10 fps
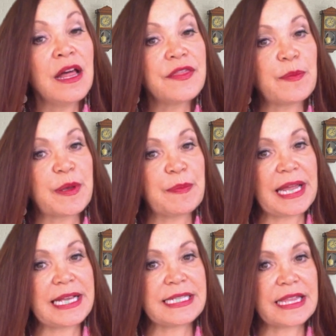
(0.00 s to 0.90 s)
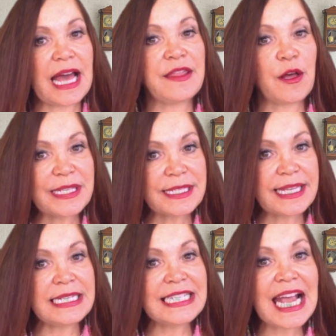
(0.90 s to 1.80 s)
They'll be placing there, and they'll be
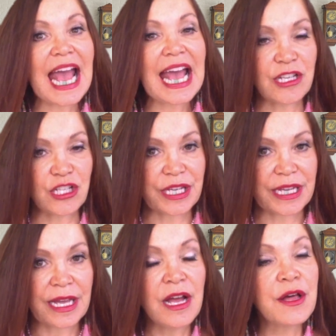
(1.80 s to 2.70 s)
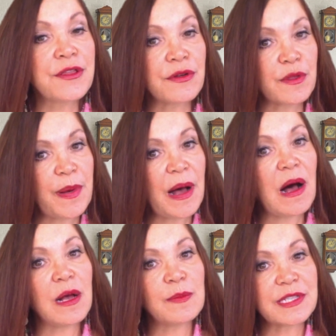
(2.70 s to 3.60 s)
sending energy through the
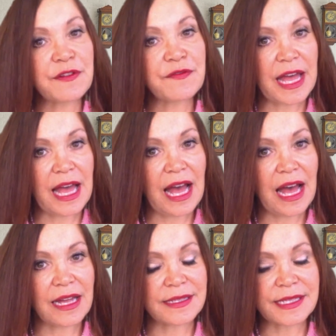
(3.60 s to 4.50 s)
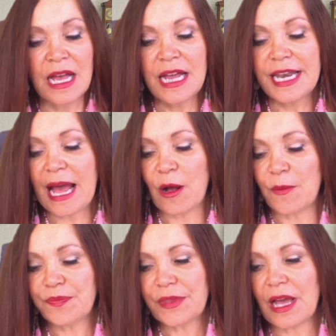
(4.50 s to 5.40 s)
palms of their hands. Now,
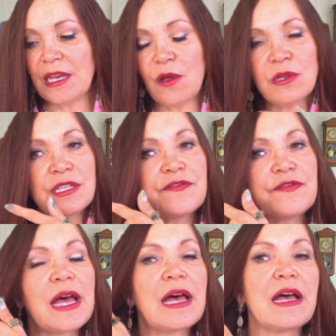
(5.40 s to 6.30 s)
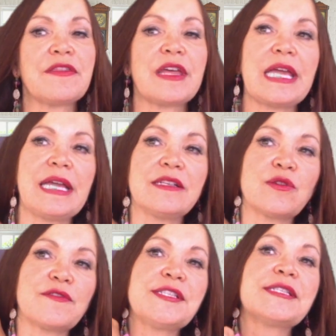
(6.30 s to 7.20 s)
a lot of the
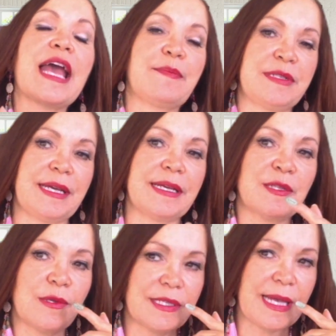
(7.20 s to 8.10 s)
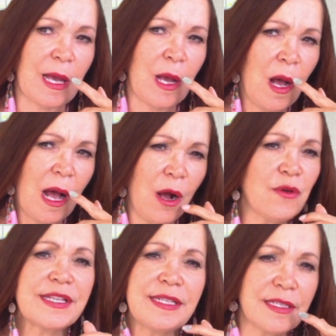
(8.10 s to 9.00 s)
sort of skeptics will say,
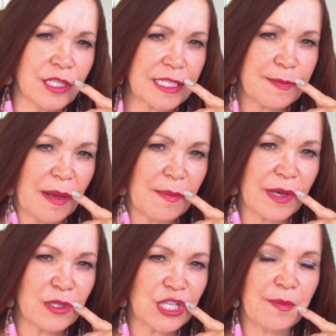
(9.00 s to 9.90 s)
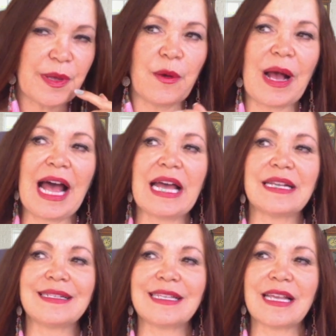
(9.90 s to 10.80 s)
oh, this is just mumbo jumbo,
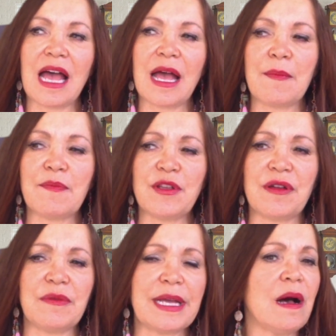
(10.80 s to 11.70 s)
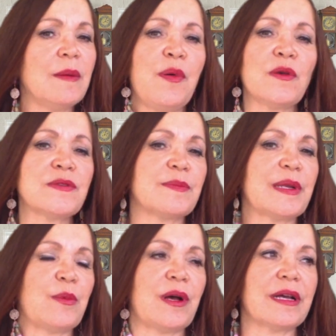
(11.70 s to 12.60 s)
and it can't possibly
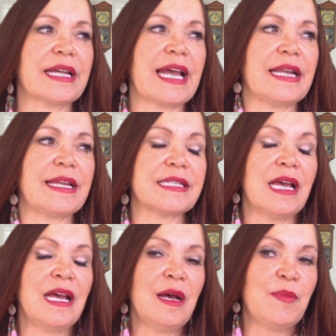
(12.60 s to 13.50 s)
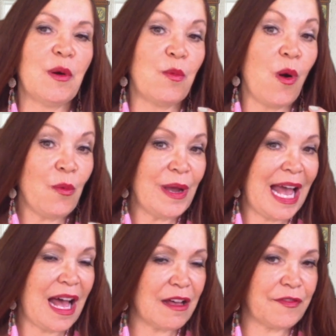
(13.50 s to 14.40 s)
work, can it? But what we
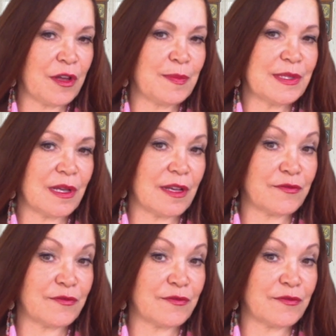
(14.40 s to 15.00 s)
have observed,